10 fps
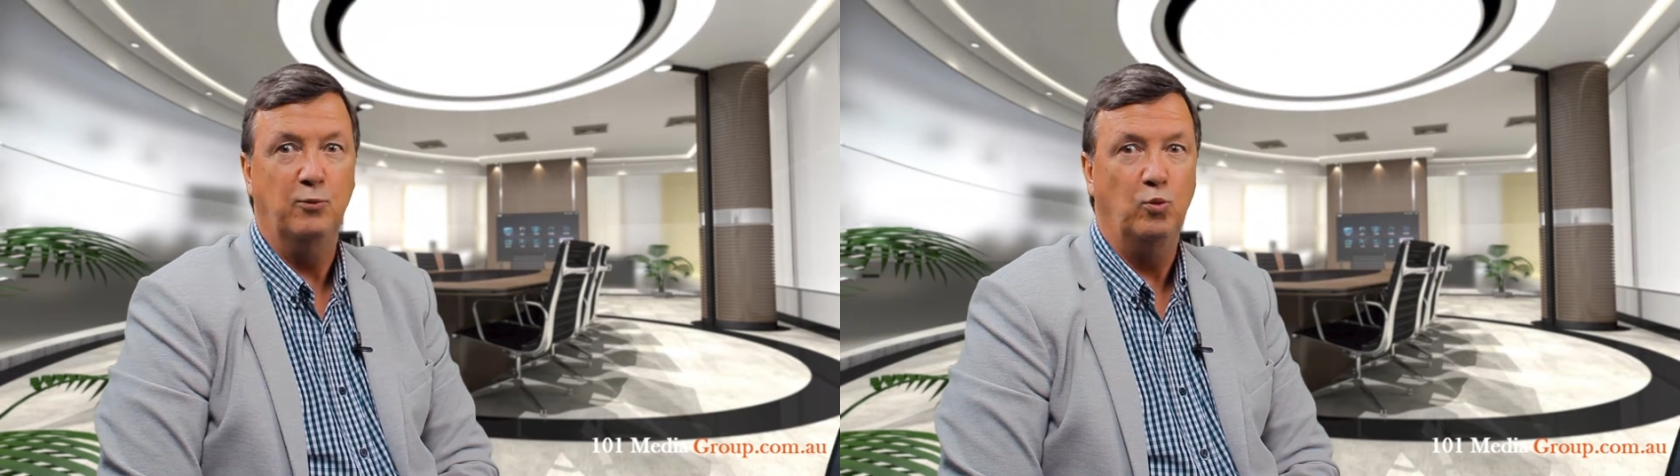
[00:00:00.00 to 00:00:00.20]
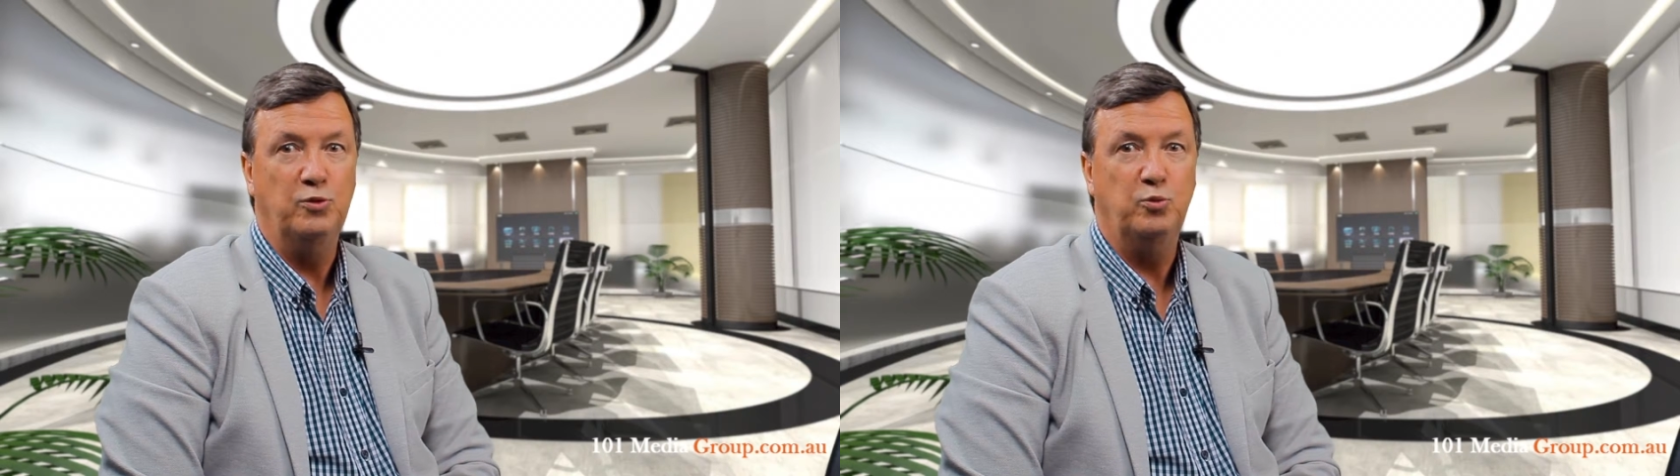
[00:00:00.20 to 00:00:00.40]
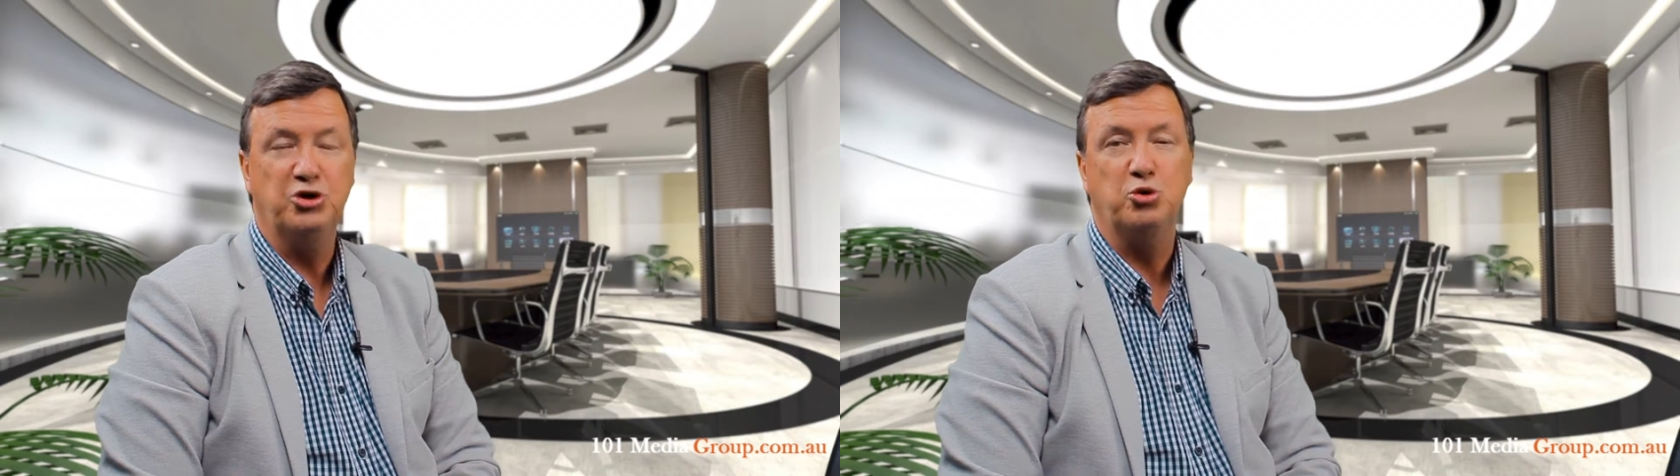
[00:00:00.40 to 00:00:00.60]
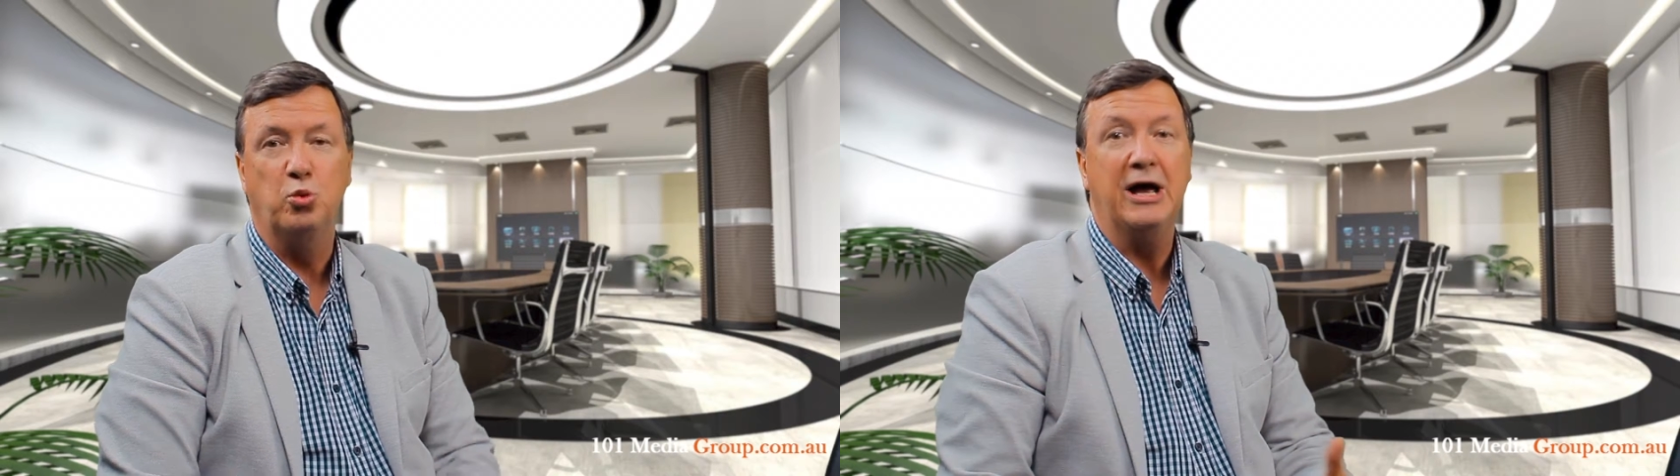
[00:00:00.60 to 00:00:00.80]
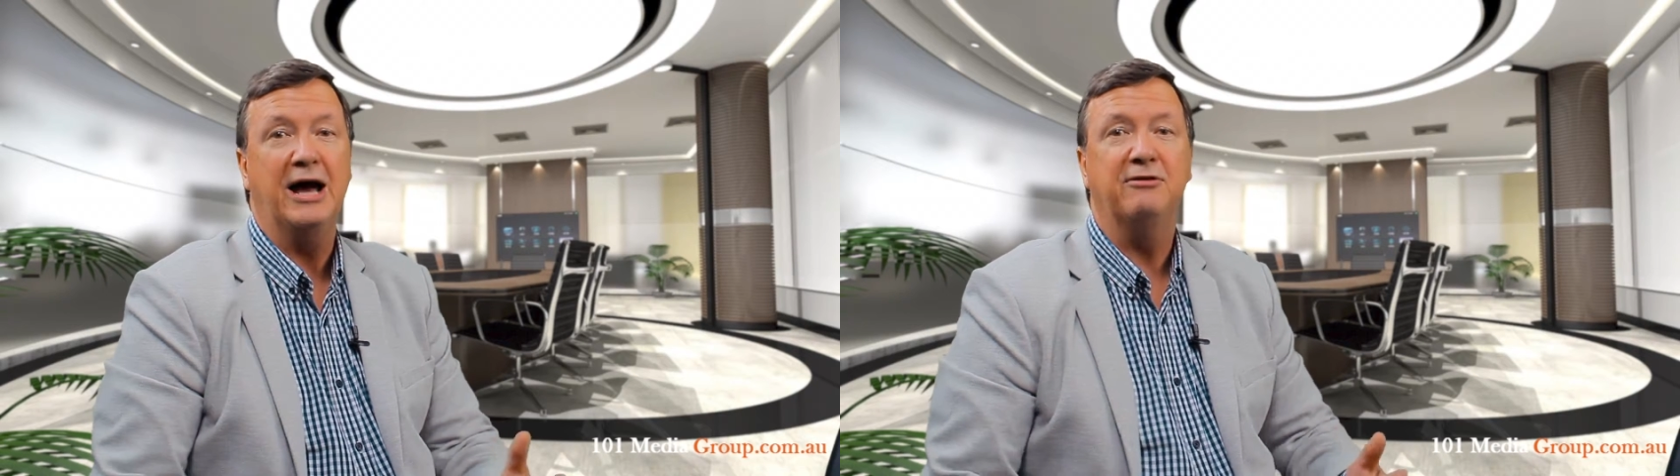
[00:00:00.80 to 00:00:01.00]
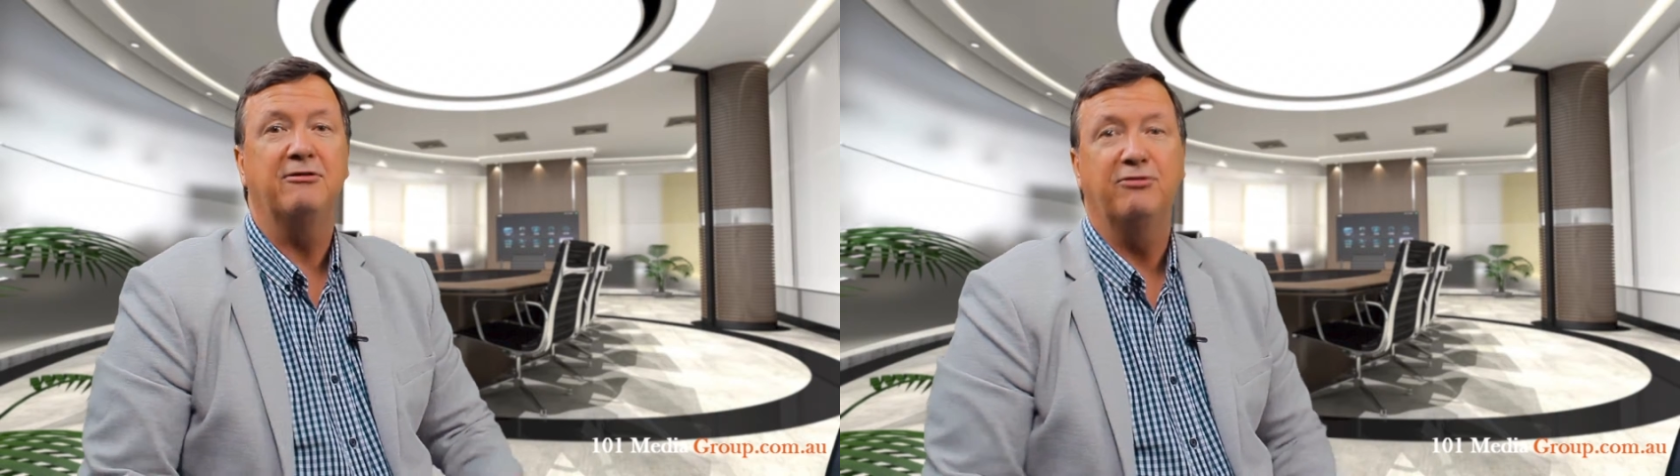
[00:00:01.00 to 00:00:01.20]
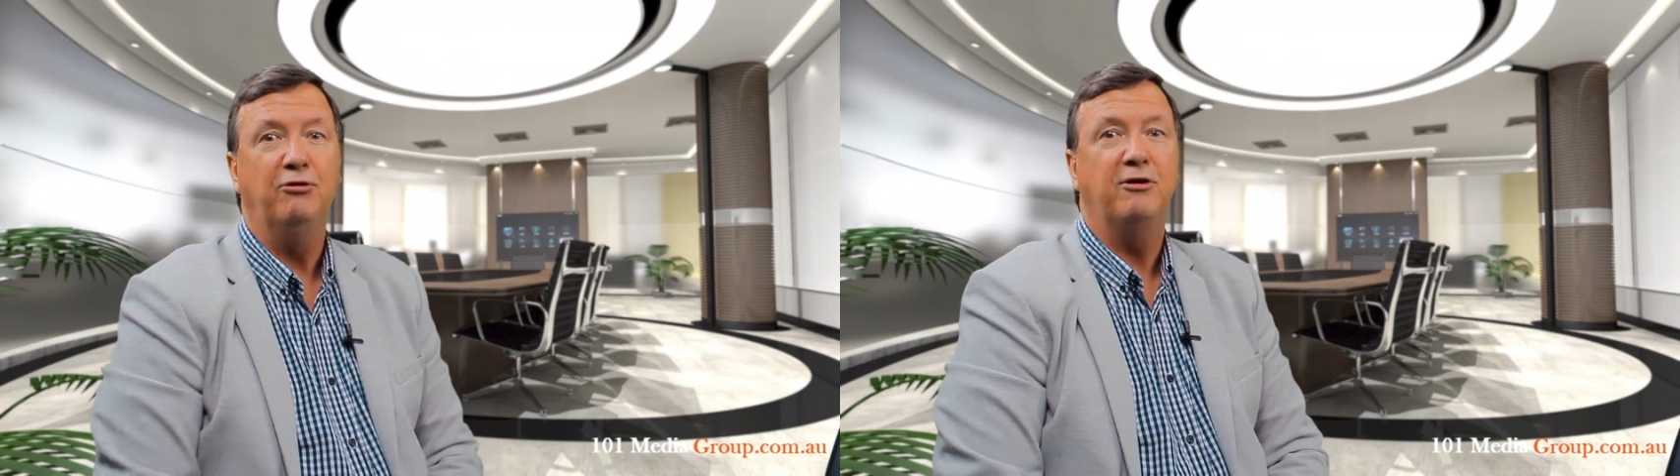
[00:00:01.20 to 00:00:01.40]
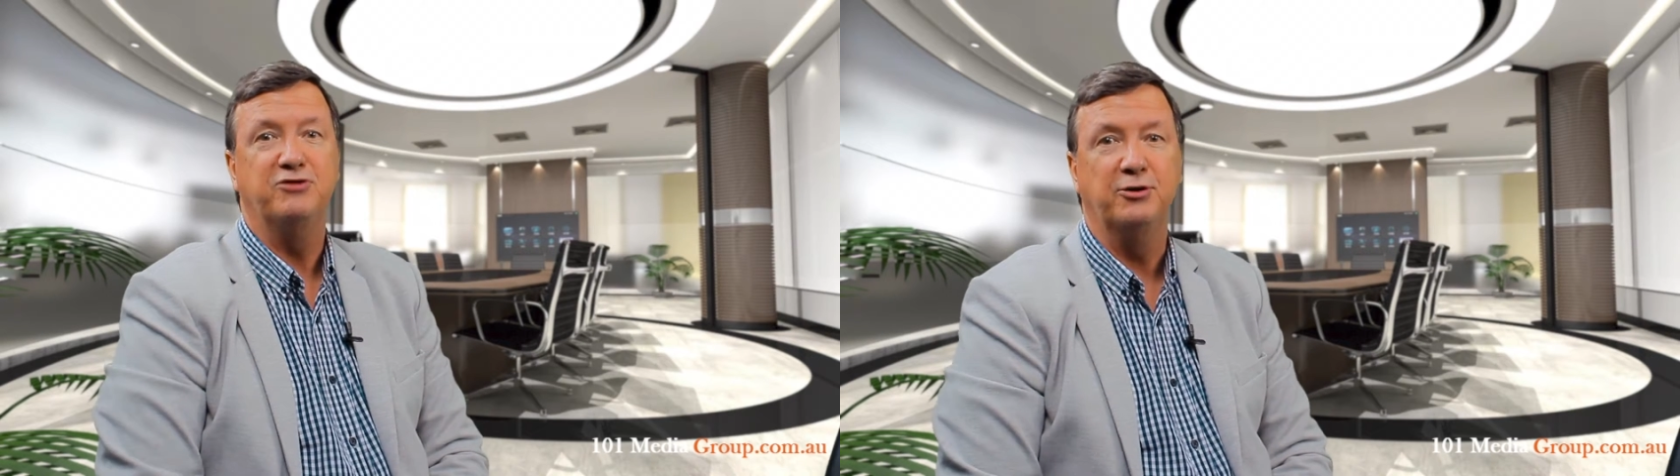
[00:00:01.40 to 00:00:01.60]
which we hadn't
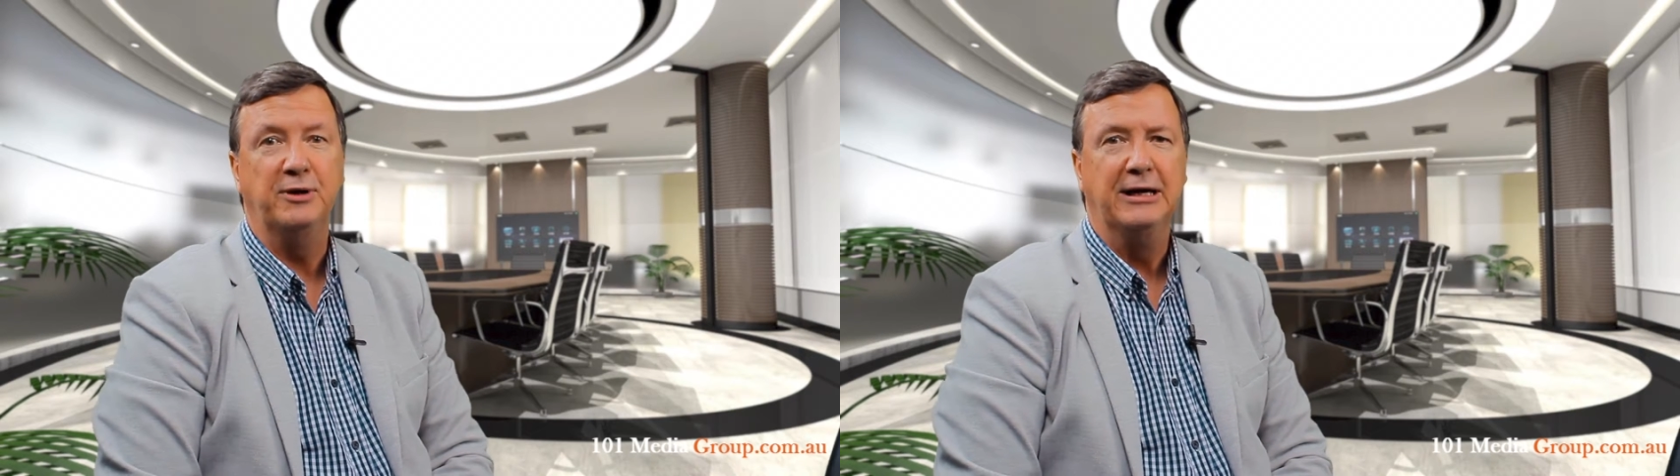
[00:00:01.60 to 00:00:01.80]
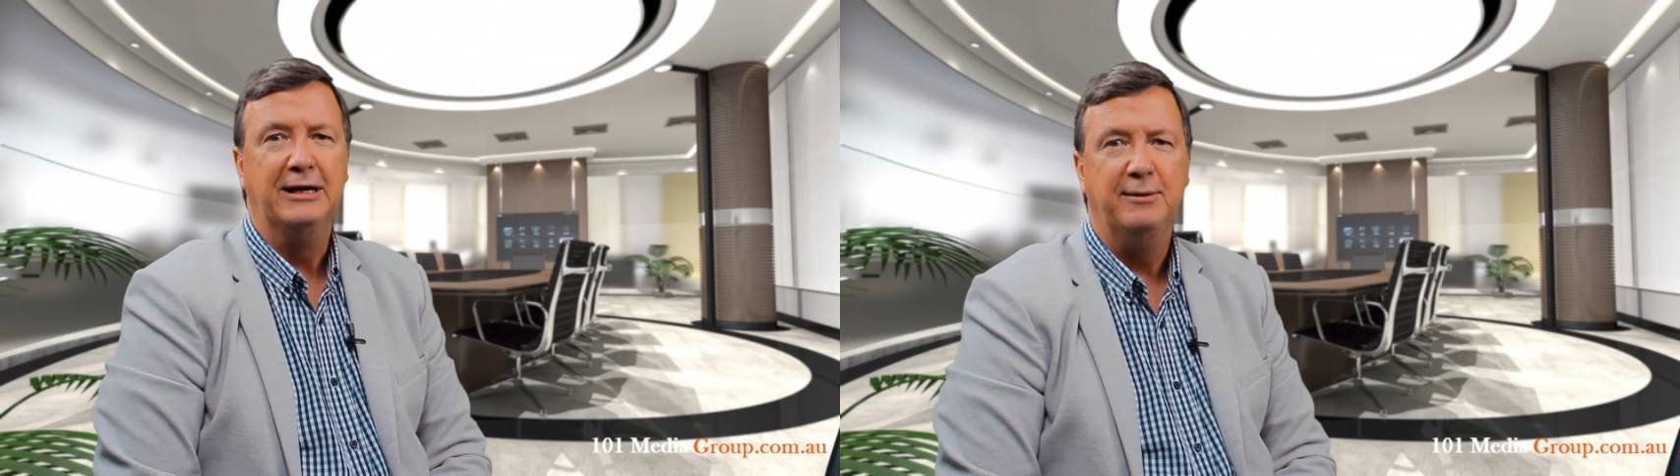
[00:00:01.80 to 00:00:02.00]
thought of doing,